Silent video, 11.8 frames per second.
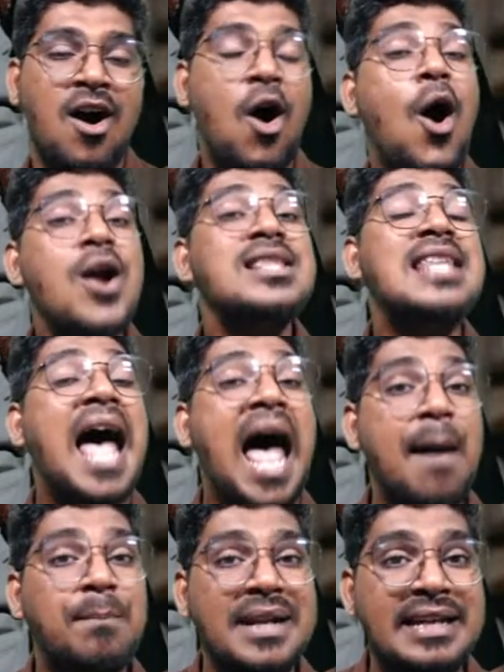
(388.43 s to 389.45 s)
All the
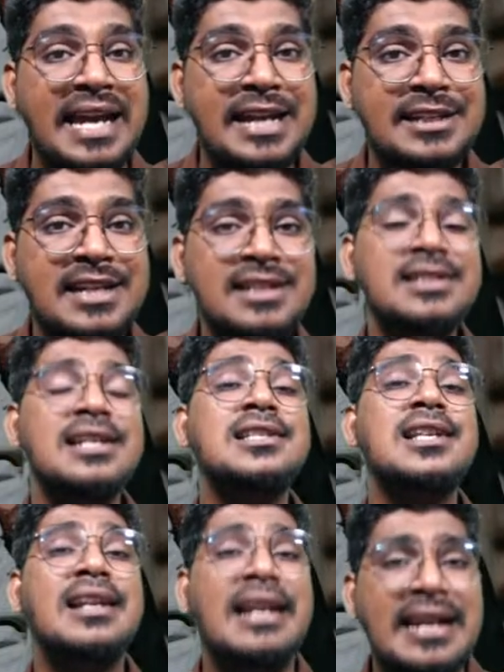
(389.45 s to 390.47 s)
applications is
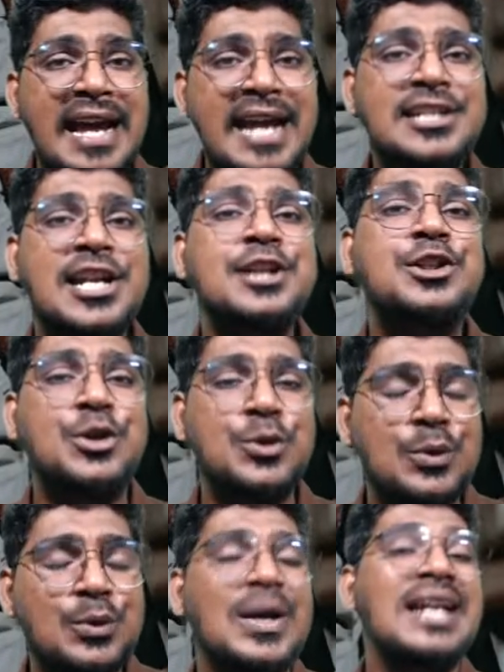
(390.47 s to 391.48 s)
related
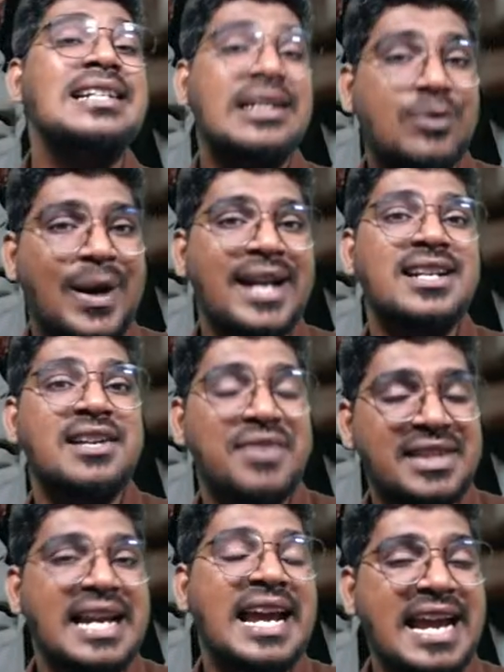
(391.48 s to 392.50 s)
to integrated
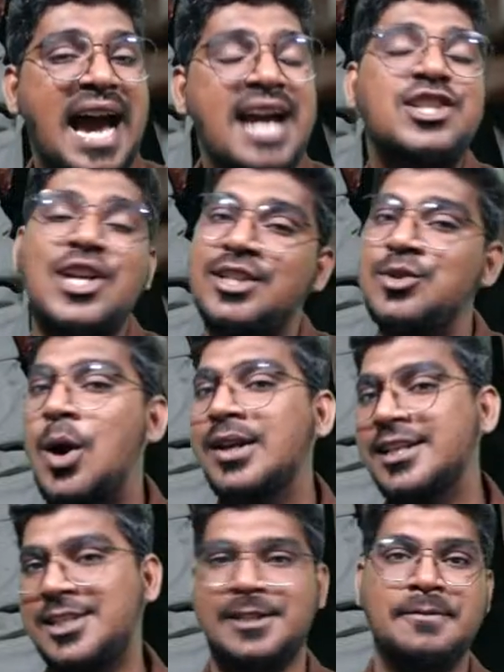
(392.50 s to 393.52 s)
with the AI
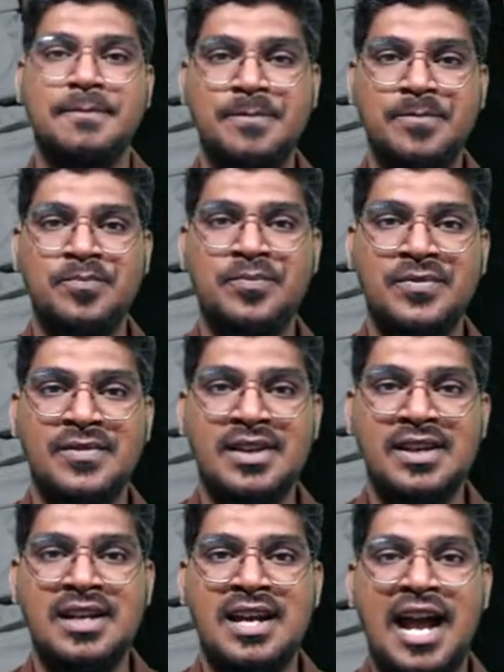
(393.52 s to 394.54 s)
technology.
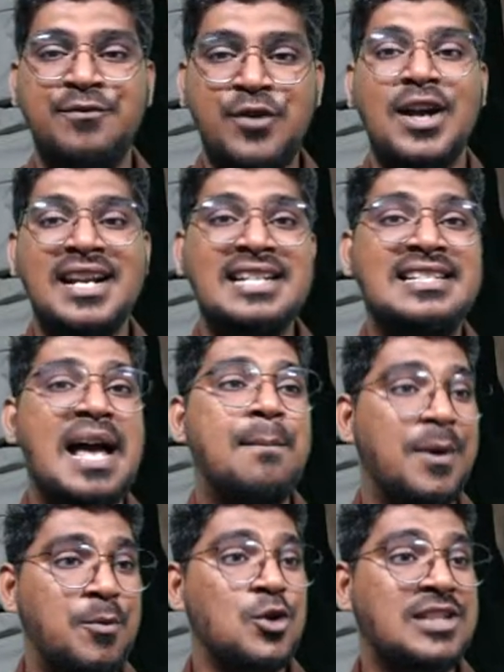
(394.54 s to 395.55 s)
And for an
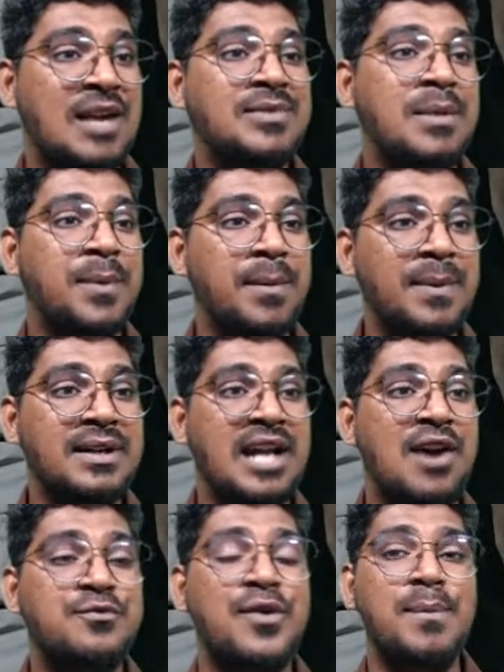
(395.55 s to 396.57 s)
example, most of the people
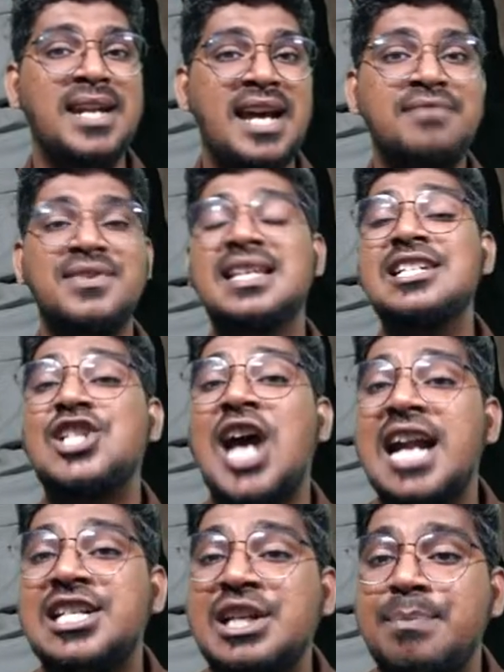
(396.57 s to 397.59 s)
now familiar with the
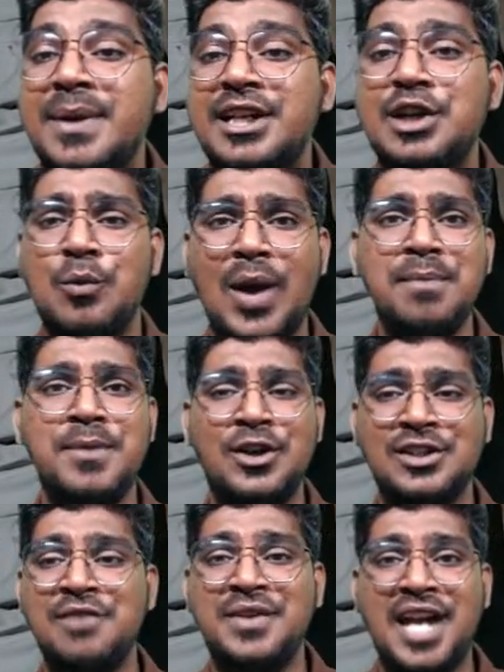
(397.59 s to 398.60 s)
ChatGPT. Why?
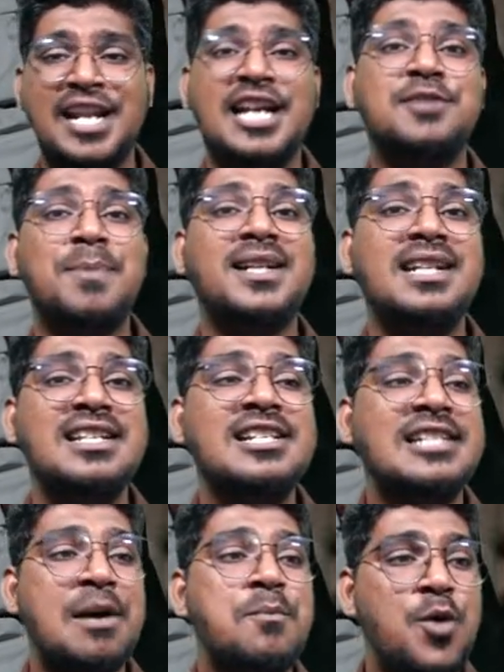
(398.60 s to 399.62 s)
Because we are expecting
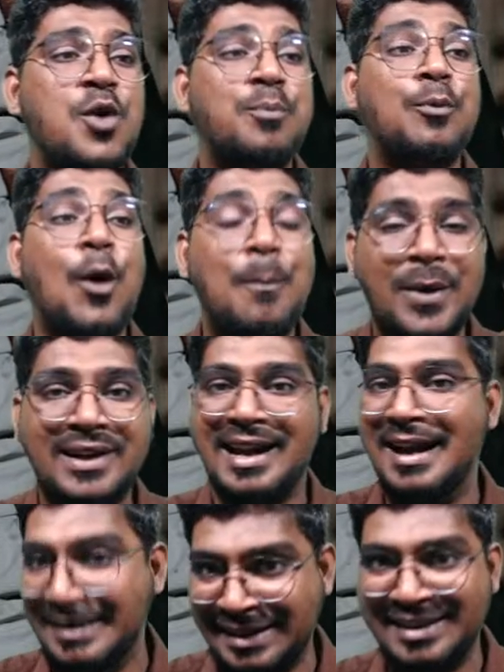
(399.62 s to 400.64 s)
some more proper
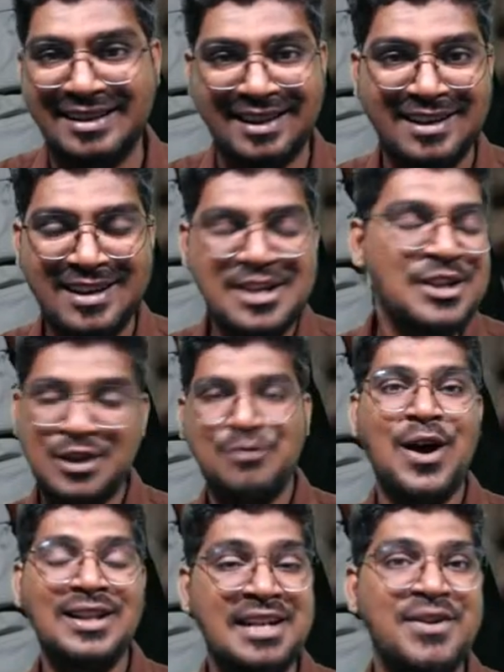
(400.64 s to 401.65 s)
content. So for
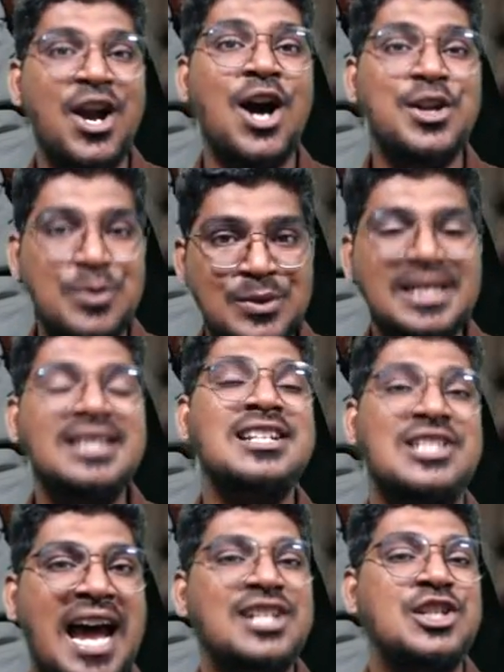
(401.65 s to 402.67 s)
that we are using the
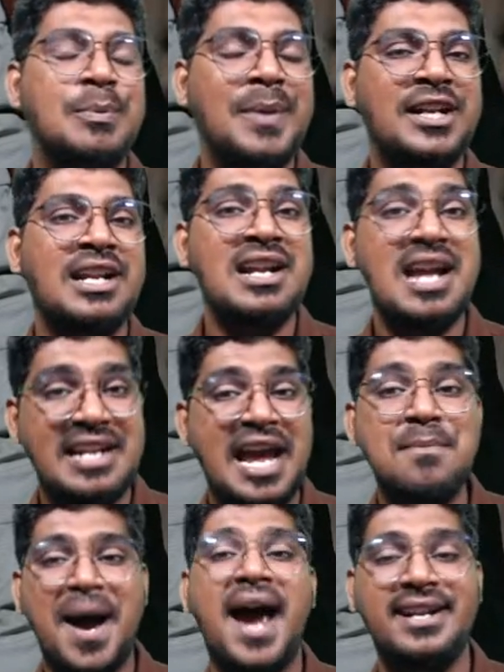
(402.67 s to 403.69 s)
ChatGPT
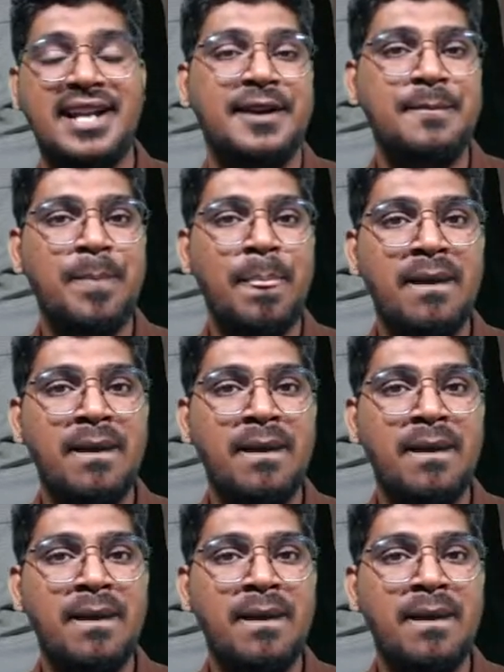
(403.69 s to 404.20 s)
day by day.